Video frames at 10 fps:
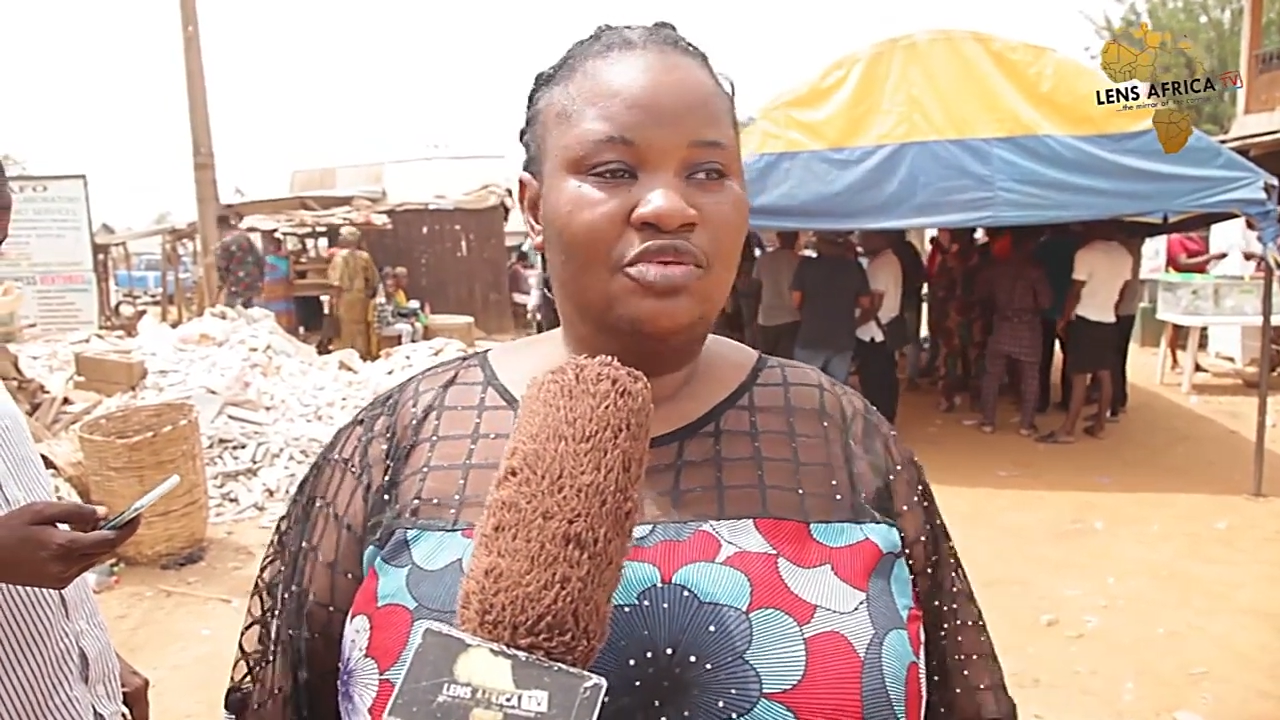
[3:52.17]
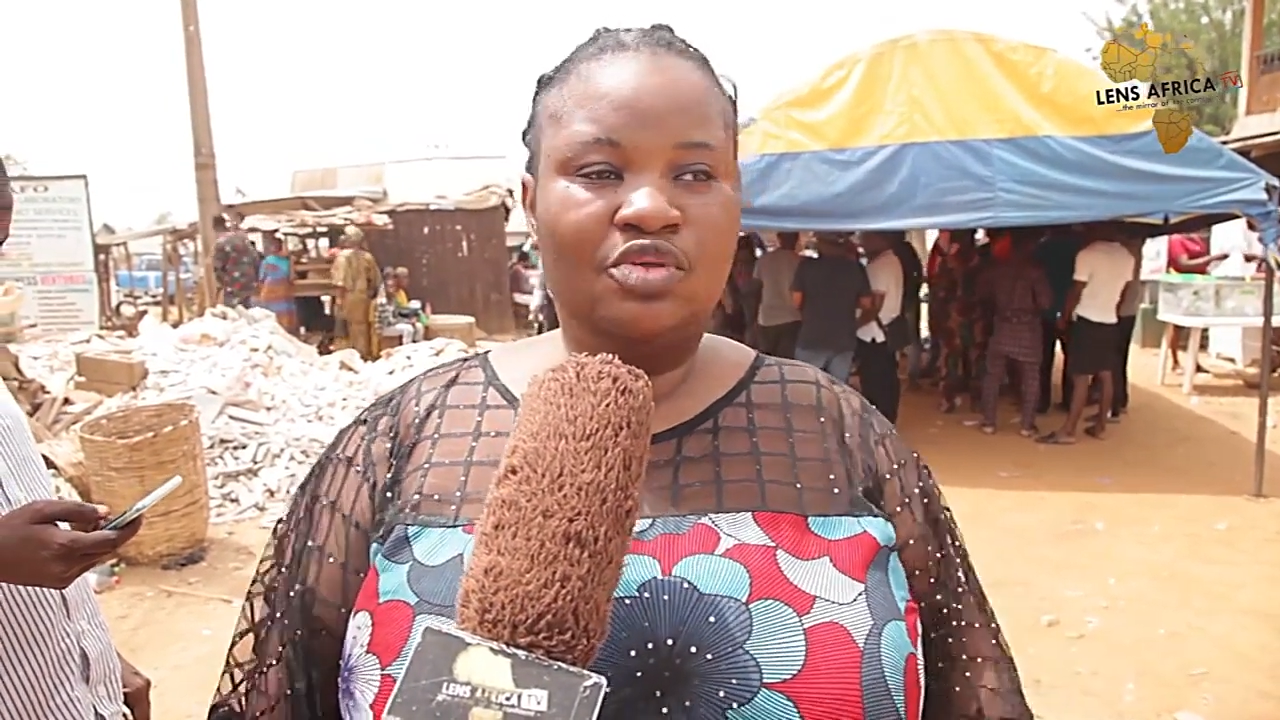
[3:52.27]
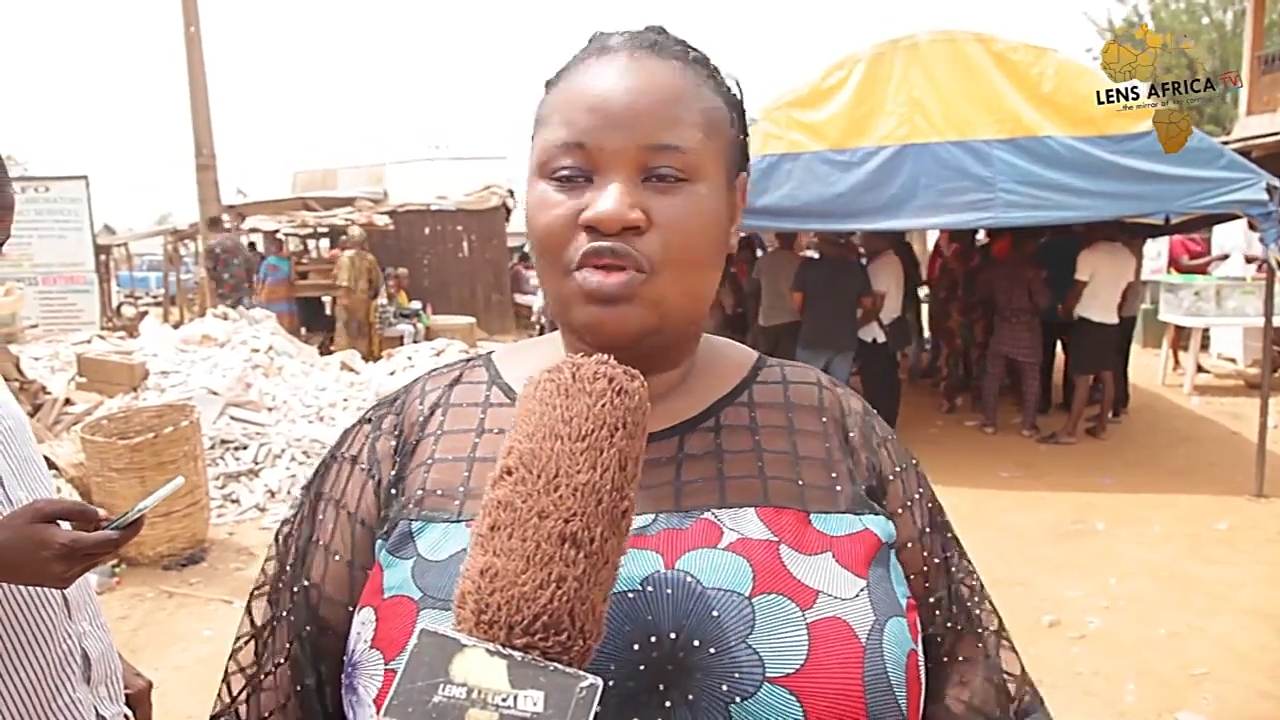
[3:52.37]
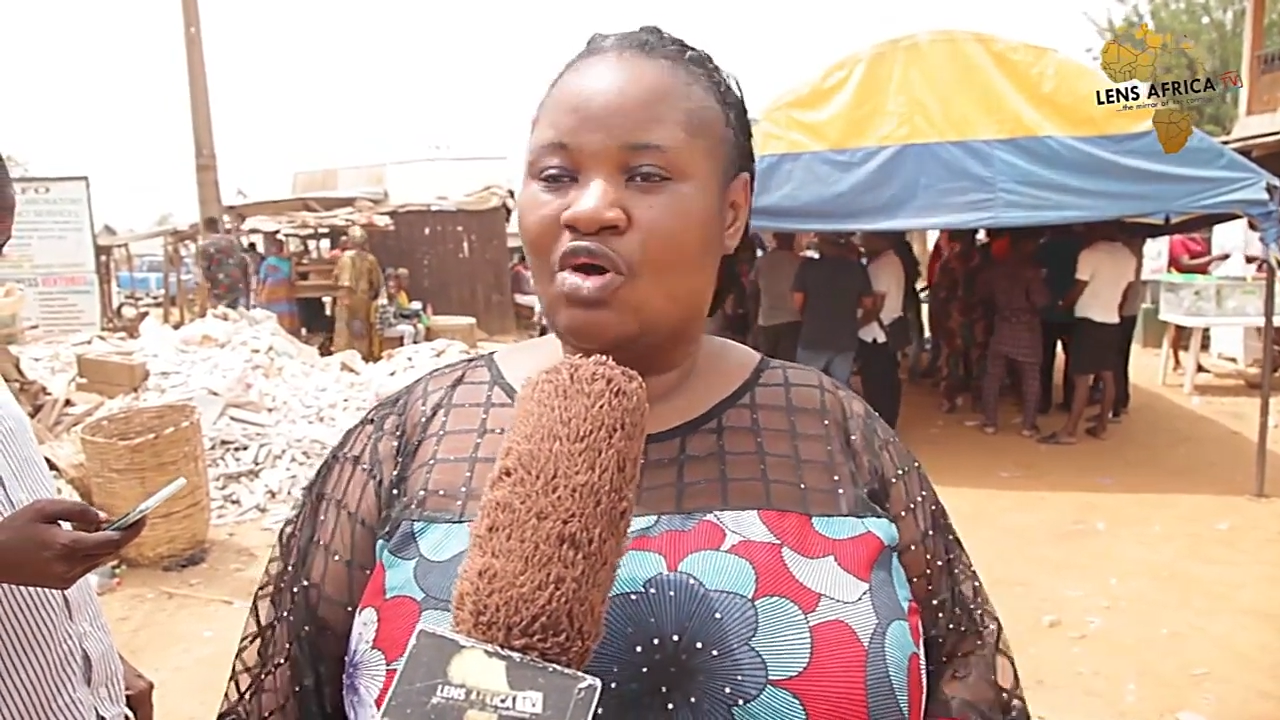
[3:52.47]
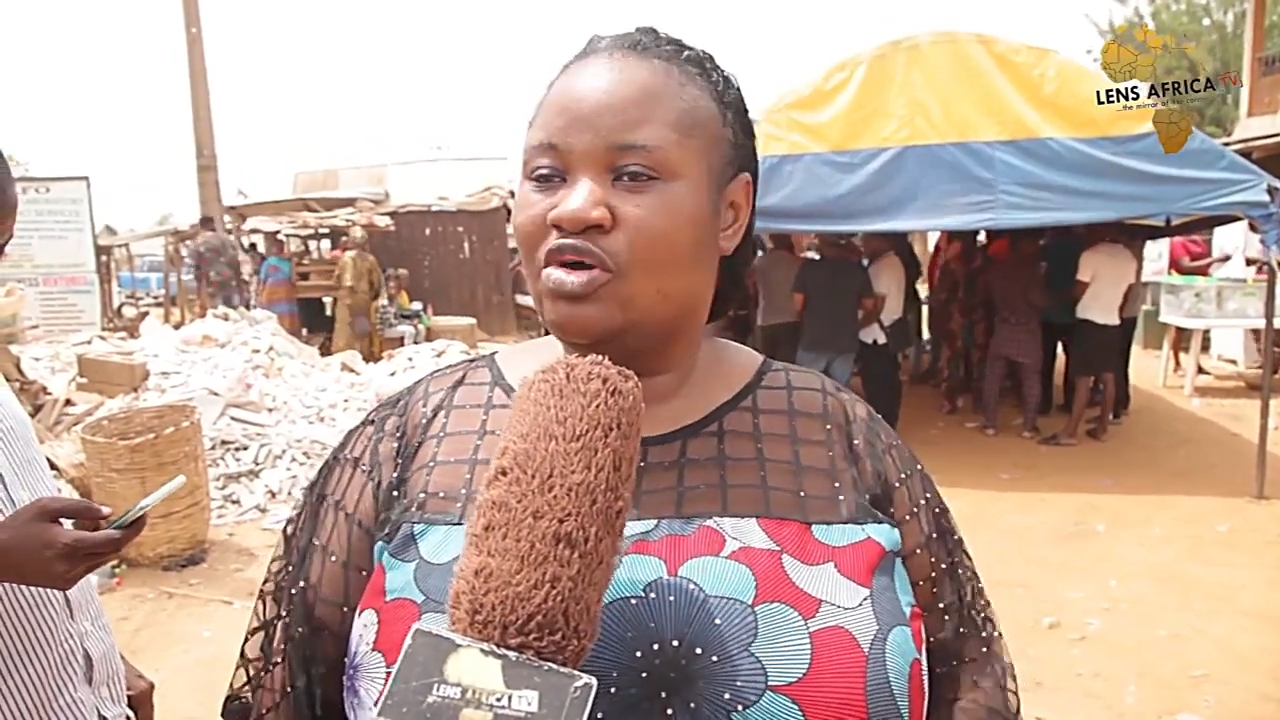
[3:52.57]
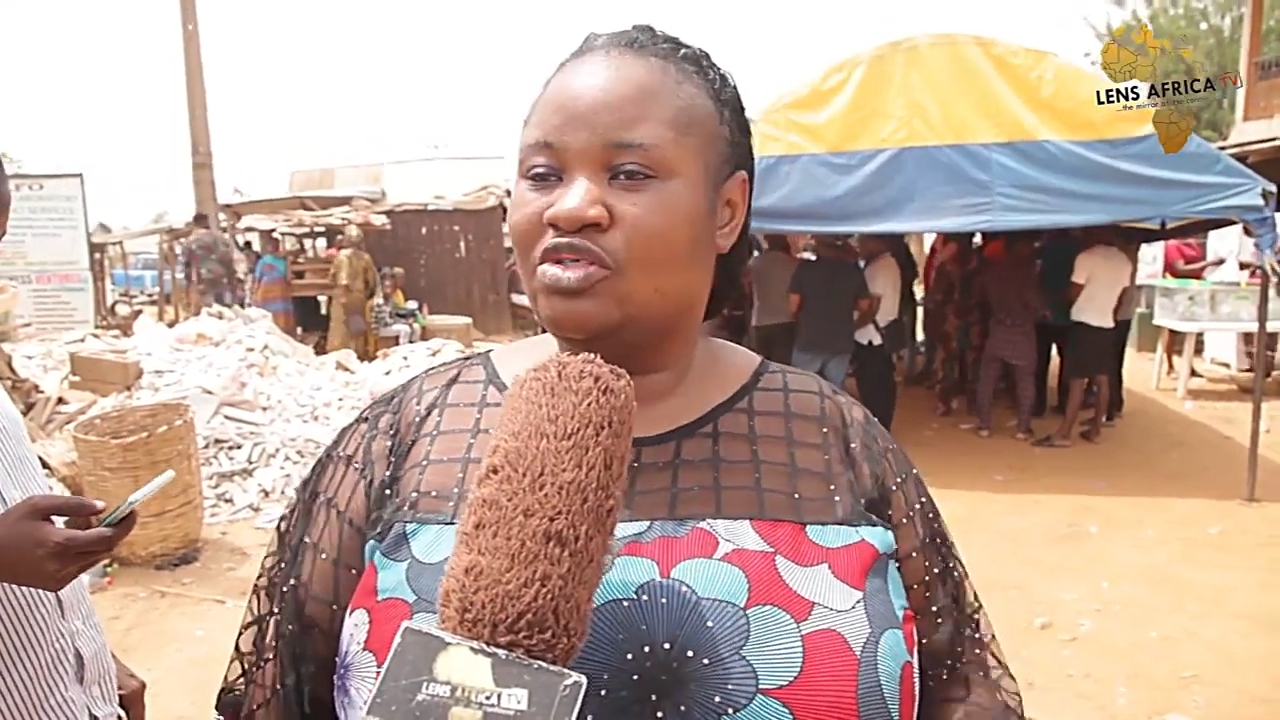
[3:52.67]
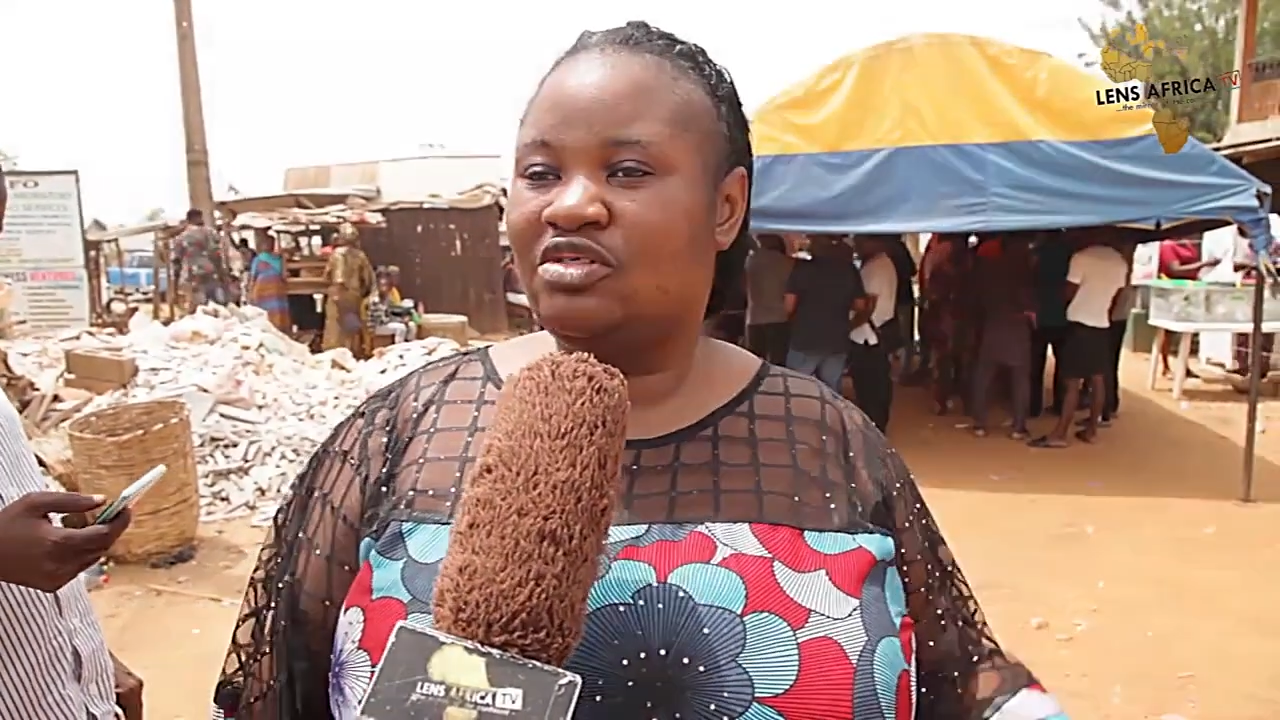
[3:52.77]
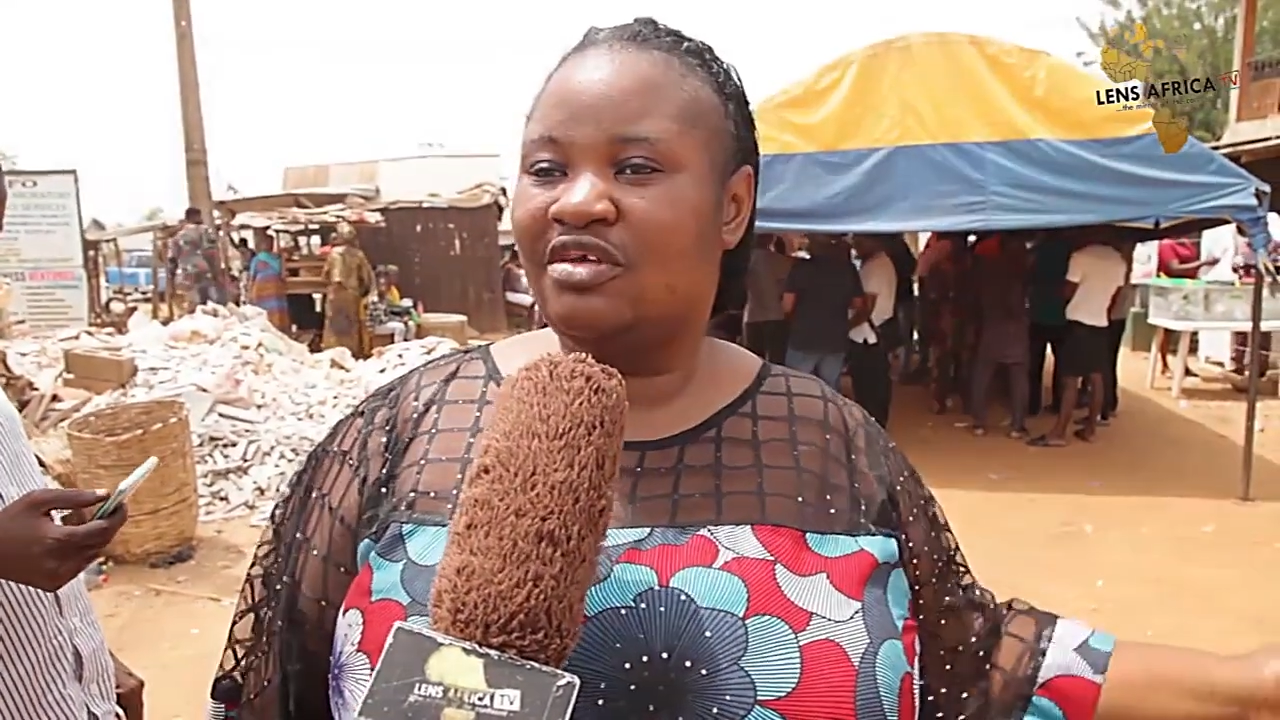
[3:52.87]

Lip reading: no thugs,